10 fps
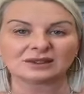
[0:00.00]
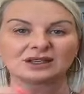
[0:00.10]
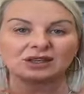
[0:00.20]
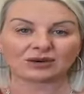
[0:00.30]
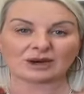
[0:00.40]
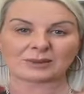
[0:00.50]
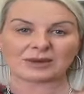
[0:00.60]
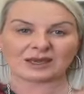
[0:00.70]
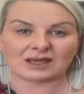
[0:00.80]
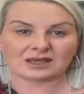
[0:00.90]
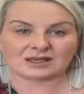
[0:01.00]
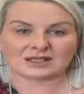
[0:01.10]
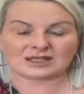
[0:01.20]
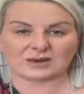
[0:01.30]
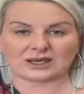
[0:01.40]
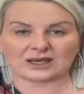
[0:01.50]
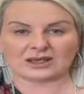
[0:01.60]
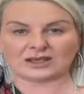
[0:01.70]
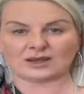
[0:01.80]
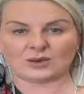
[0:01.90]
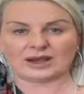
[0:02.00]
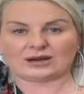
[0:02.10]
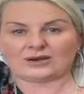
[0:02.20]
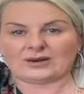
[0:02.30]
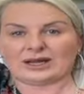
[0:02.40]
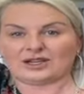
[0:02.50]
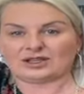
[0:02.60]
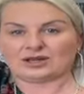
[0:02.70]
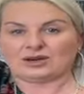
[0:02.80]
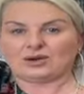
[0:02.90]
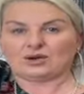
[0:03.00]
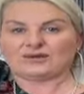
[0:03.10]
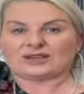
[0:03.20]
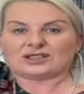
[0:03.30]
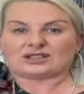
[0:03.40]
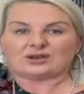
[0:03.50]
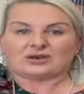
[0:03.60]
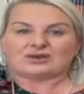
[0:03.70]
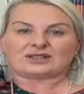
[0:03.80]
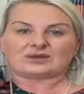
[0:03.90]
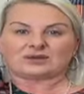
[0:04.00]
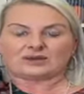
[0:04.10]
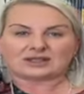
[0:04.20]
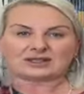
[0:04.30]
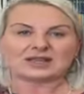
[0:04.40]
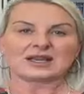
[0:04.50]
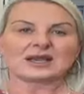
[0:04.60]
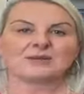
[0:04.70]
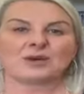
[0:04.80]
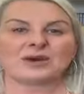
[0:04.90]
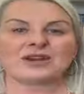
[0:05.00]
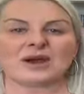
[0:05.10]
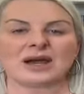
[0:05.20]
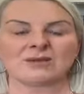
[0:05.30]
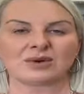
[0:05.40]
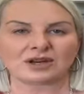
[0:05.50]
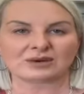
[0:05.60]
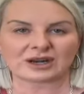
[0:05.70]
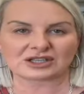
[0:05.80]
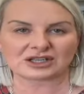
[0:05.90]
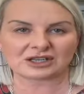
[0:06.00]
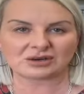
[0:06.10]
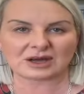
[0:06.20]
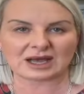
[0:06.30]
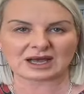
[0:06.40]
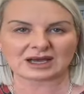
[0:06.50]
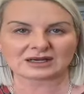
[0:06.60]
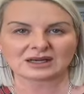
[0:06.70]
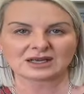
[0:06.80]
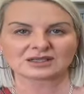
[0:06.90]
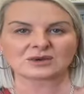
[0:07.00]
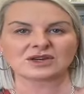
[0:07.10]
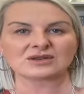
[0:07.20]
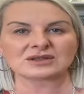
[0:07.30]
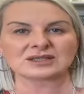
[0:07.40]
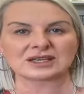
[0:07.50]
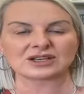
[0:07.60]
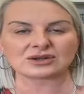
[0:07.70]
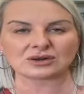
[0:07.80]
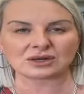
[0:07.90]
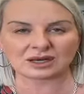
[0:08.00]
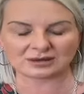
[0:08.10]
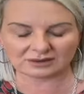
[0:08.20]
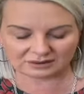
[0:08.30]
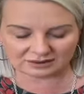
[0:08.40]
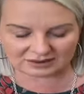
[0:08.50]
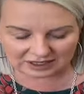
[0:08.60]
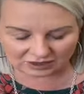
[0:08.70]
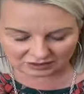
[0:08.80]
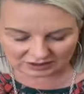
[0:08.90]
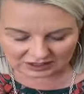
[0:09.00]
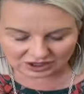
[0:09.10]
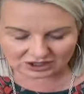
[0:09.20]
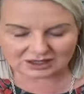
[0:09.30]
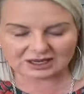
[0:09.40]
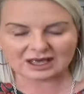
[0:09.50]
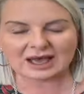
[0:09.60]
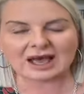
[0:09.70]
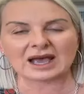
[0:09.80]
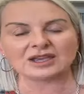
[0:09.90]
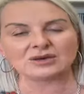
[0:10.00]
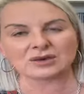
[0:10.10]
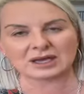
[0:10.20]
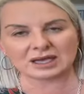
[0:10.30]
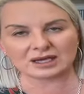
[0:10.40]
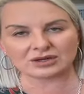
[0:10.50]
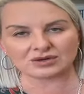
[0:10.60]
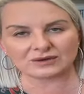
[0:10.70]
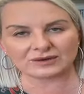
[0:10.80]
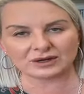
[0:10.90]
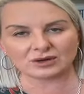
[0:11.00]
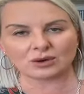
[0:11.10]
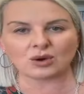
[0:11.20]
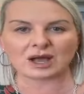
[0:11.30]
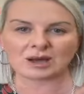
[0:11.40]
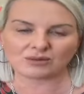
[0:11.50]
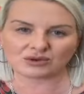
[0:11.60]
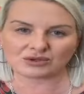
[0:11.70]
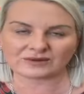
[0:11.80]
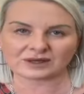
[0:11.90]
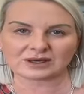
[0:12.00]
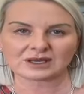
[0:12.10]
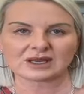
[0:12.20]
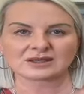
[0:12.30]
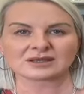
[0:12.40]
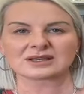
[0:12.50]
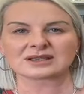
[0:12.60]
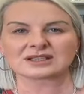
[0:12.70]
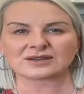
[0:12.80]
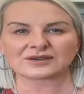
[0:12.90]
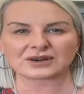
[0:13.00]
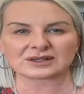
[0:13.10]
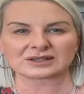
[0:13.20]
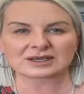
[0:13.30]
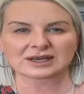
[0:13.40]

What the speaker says: you're up here, you're swinging your winger around, you're all of this, you're all of this, all of this. But when you're humble, you're actually in your heart. So when you set your intention, are you ego-driven or humble-driven? So there's a difference.